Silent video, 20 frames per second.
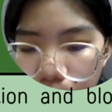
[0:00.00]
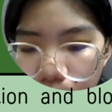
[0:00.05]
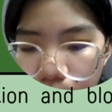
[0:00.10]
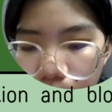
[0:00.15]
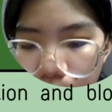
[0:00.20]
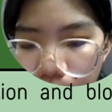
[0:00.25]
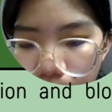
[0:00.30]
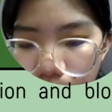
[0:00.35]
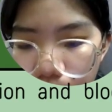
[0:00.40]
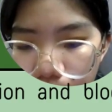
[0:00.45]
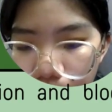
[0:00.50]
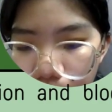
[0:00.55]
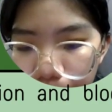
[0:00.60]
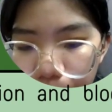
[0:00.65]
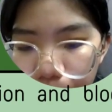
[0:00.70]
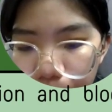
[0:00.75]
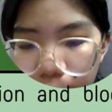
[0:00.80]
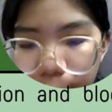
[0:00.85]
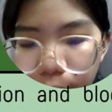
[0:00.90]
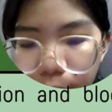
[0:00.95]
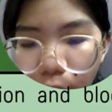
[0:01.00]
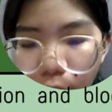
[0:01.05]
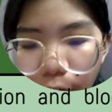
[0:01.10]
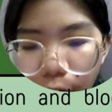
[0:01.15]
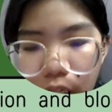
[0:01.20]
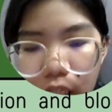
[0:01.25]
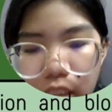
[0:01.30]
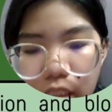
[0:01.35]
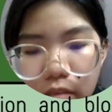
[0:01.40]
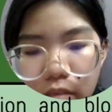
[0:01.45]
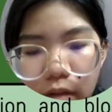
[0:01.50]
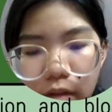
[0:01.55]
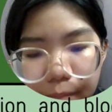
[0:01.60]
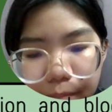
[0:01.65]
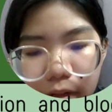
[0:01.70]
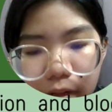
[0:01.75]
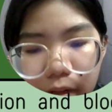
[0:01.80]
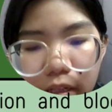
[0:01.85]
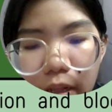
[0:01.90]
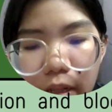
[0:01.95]
supportive of the
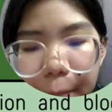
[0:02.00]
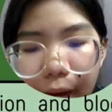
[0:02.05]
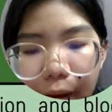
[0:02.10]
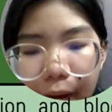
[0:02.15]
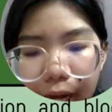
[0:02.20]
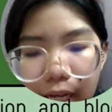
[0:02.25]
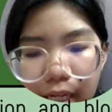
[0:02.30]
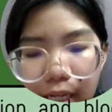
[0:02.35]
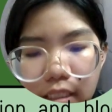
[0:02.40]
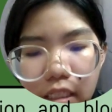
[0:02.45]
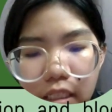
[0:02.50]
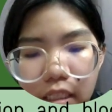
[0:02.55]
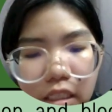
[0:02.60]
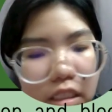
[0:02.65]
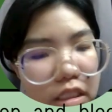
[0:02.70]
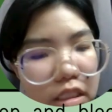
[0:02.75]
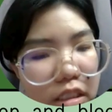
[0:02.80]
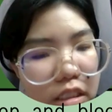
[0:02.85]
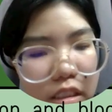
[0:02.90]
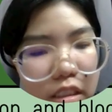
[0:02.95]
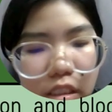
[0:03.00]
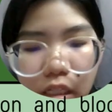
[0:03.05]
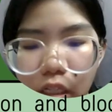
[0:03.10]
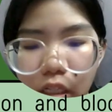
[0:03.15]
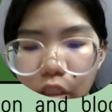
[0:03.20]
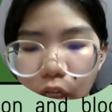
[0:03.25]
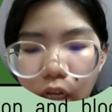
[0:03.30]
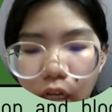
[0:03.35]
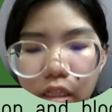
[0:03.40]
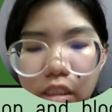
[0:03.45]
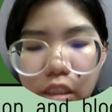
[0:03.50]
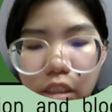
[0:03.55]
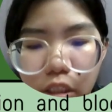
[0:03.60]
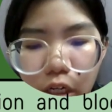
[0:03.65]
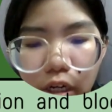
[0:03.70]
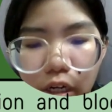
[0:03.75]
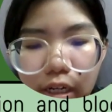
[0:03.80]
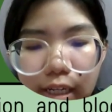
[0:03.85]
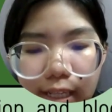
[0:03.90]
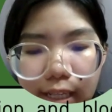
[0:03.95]
statement but isn't not
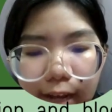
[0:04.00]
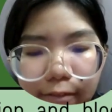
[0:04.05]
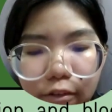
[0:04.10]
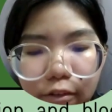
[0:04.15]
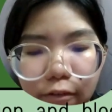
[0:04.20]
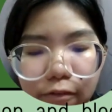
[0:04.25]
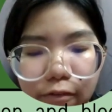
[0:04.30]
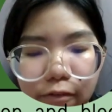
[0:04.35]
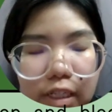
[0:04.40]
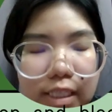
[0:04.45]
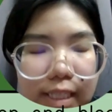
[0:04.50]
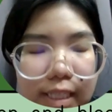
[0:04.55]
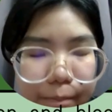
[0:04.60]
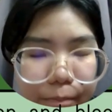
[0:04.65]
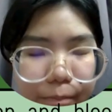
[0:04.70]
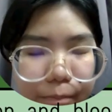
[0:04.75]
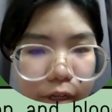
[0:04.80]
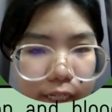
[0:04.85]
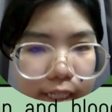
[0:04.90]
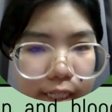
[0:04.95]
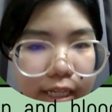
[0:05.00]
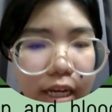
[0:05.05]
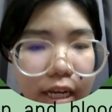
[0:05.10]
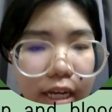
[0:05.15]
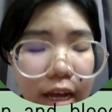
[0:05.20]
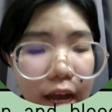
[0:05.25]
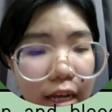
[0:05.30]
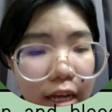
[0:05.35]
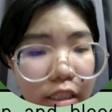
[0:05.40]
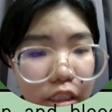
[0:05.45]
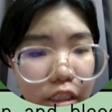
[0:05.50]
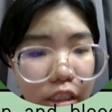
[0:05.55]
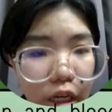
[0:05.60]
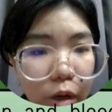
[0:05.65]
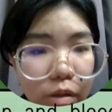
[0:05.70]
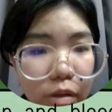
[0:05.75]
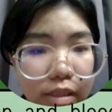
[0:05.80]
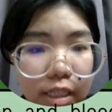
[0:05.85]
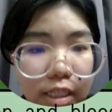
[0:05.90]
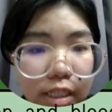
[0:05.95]
strong enough to fully support it.
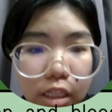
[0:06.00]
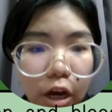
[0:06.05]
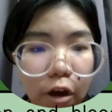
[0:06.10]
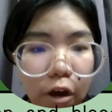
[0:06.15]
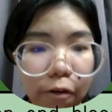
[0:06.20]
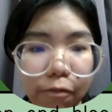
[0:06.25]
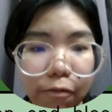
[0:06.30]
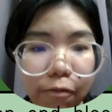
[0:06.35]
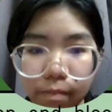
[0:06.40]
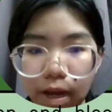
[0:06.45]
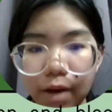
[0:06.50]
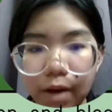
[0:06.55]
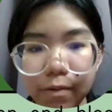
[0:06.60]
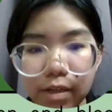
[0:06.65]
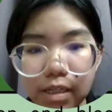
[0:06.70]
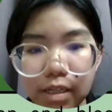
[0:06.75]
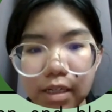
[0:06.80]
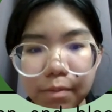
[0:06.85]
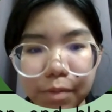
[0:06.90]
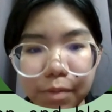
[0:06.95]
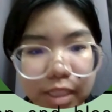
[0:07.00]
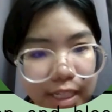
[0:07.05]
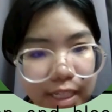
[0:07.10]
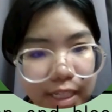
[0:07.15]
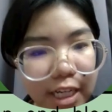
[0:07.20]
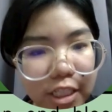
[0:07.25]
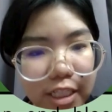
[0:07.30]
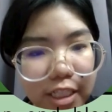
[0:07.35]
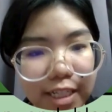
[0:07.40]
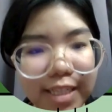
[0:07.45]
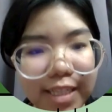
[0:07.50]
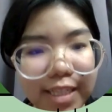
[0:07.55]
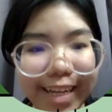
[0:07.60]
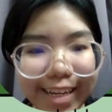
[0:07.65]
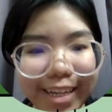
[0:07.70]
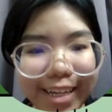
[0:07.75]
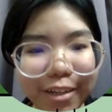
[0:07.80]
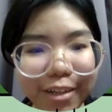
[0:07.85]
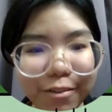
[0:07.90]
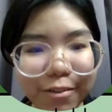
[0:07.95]
So that's all from our presentation.
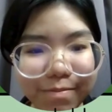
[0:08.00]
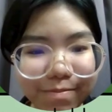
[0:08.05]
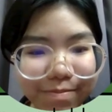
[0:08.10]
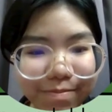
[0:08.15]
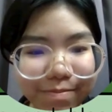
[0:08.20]
Thank you.